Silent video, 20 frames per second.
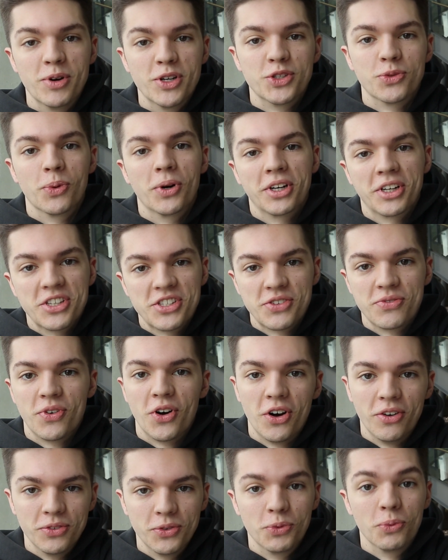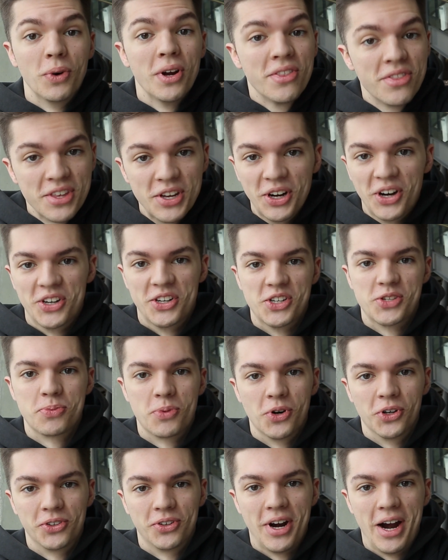much work is involved with the honors
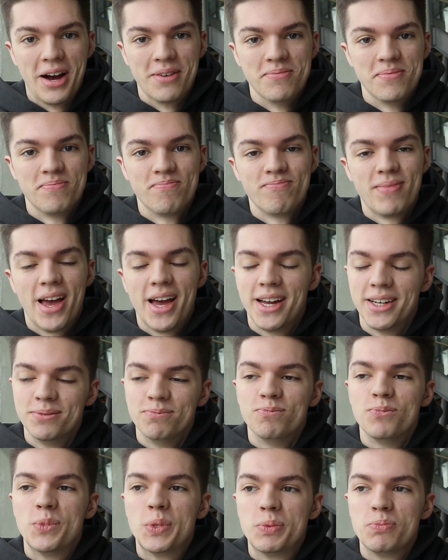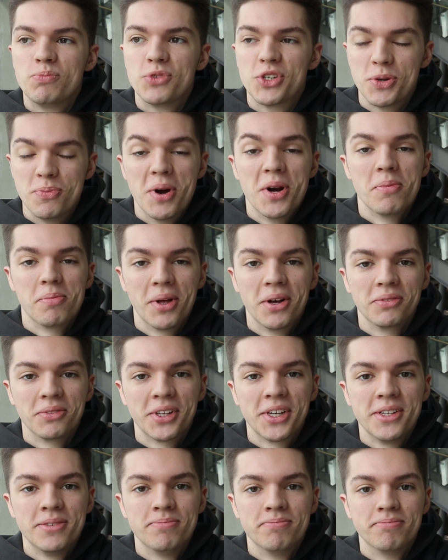program, and to put it
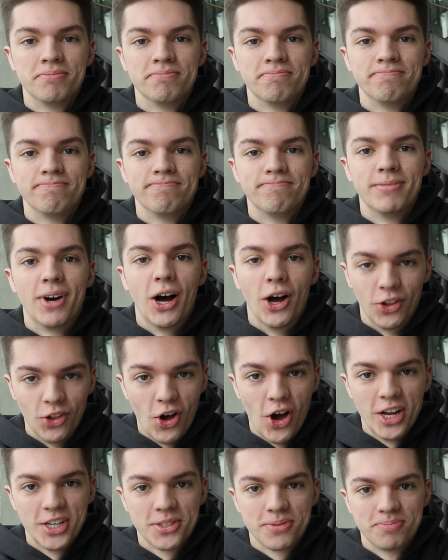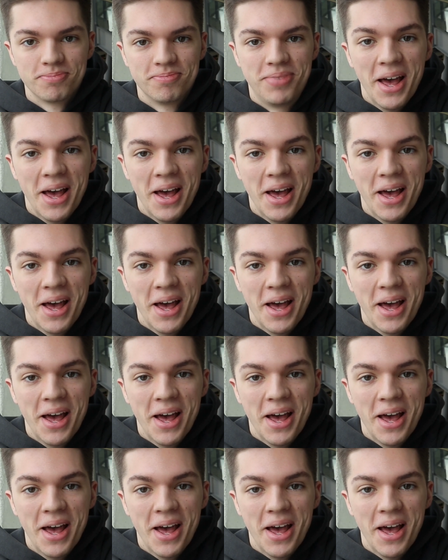bluntly, a lot.